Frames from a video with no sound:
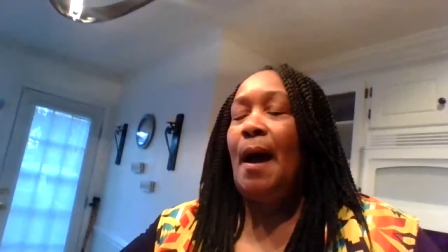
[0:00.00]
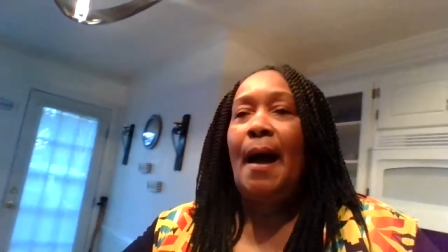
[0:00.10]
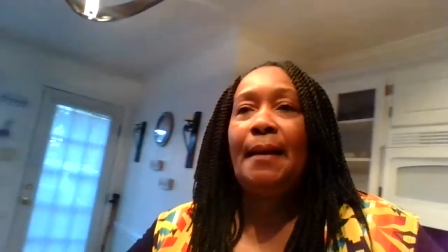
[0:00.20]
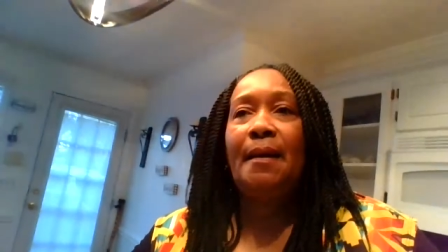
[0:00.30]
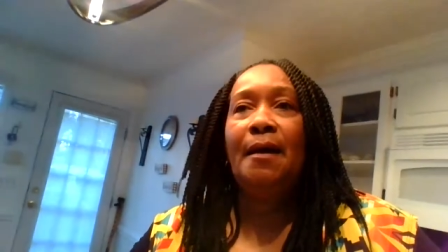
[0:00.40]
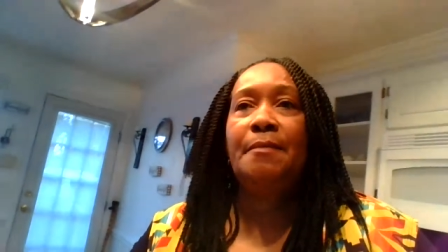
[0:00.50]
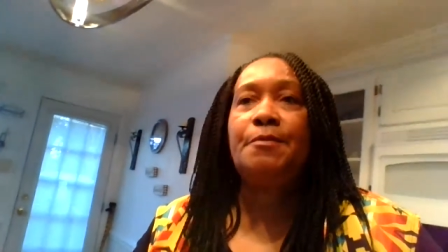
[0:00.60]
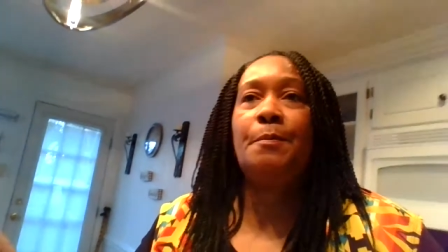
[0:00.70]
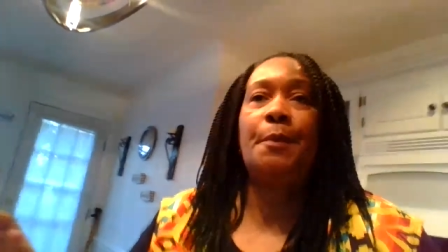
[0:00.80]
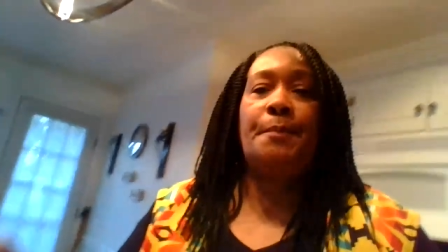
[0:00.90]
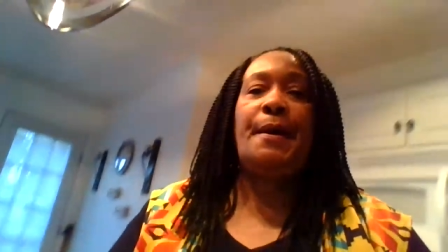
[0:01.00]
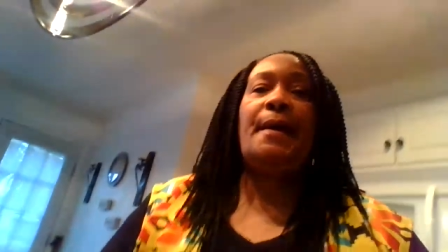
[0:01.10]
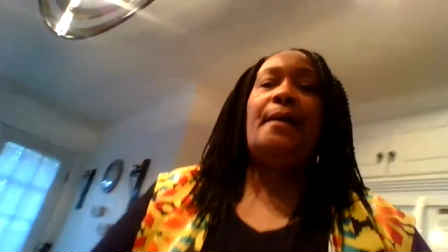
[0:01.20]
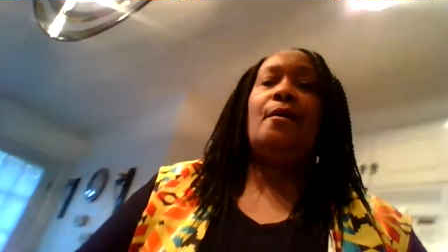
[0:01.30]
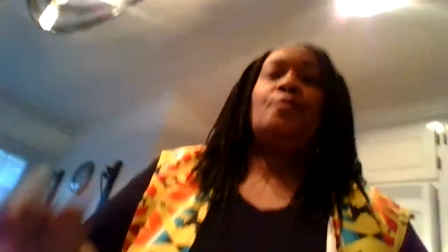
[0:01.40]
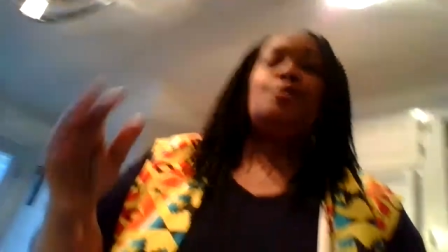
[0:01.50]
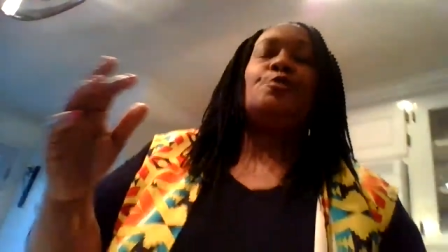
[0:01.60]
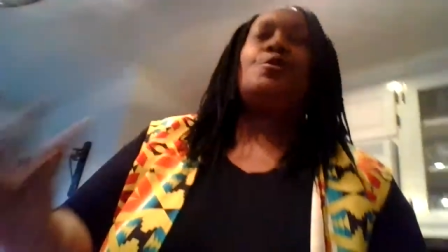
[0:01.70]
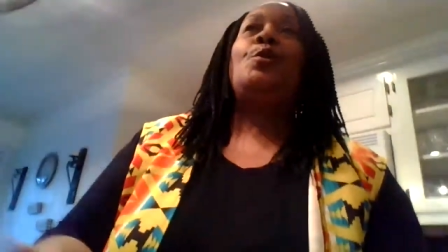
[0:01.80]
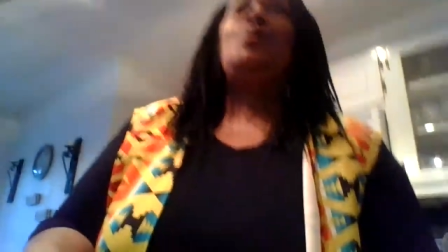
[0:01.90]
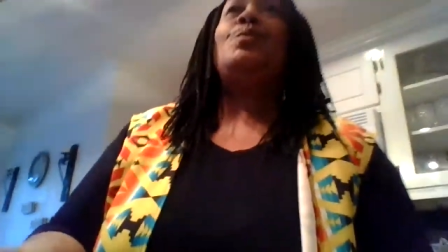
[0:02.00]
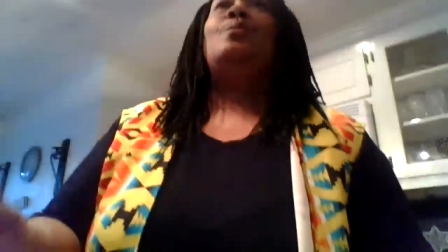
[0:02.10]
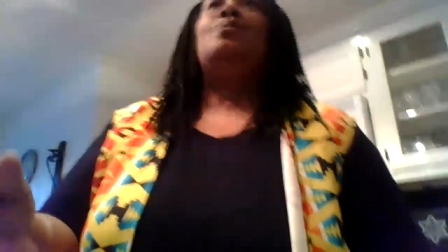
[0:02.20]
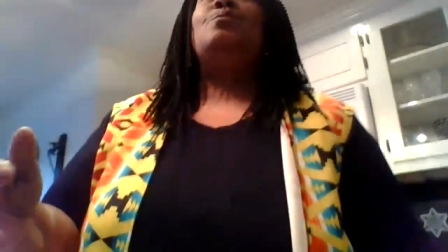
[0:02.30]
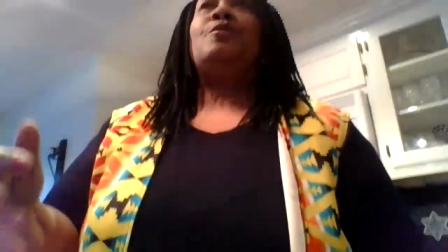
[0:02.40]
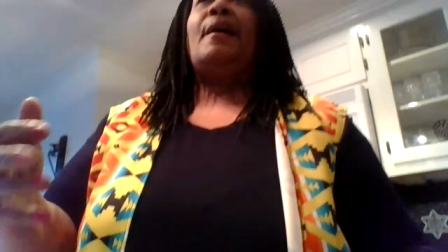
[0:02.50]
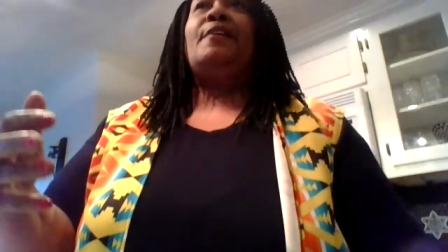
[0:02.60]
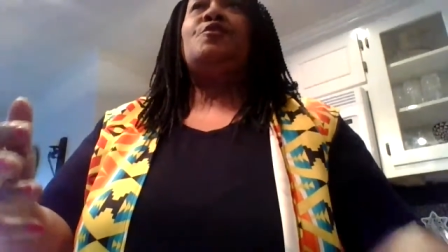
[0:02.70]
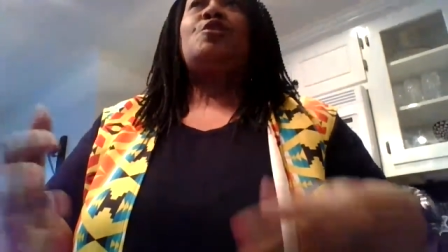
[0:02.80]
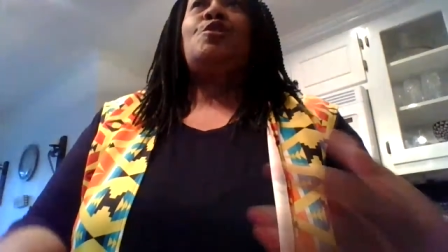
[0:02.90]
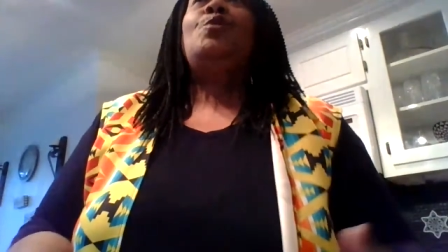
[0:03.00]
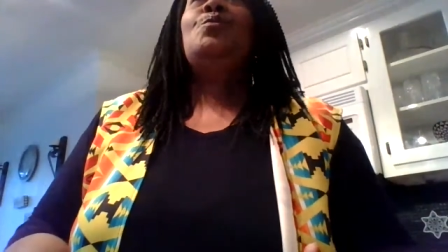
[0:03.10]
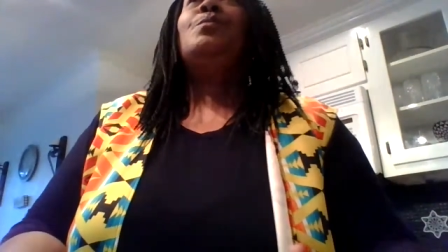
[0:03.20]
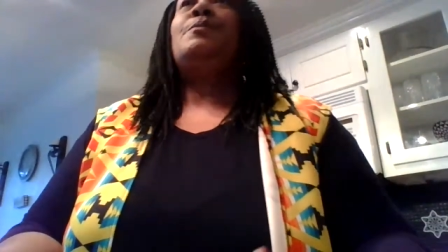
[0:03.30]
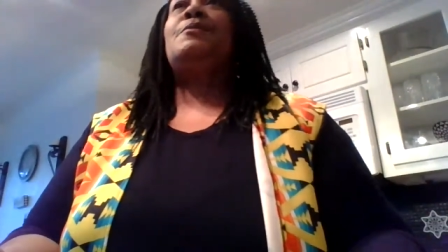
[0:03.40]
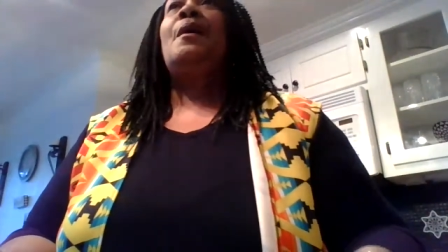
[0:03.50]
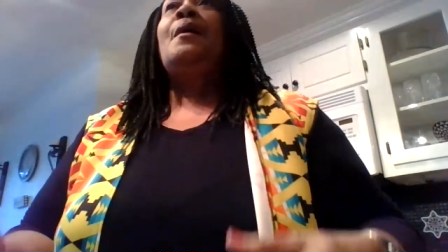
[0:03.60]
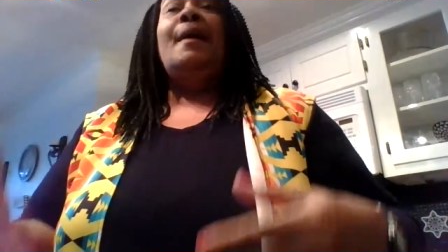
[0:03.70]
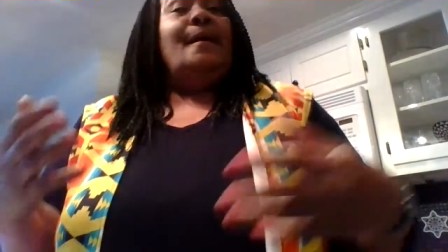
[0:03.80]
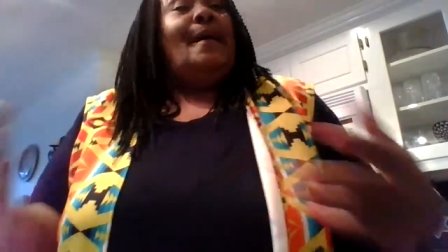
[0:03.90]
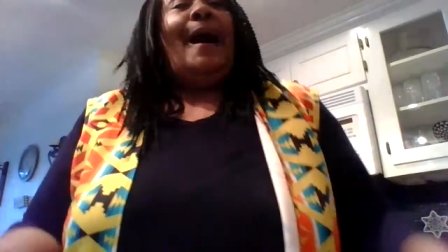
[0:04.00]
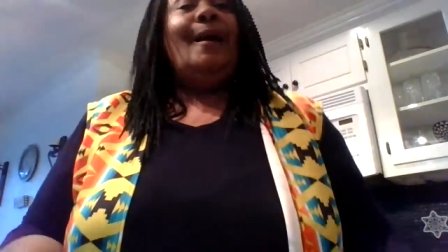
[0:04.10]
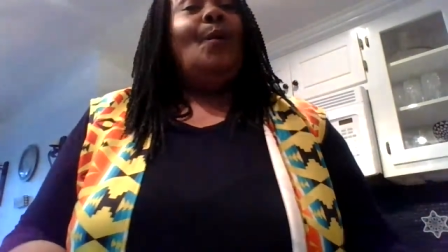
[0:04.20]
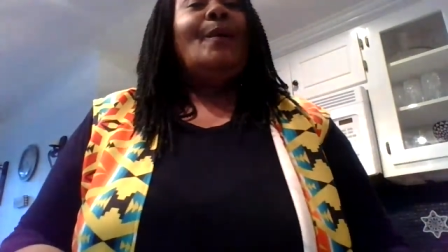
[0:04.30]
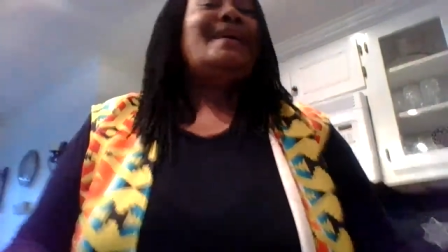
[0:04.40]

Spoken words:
I love to prepare stews and soups. And I don't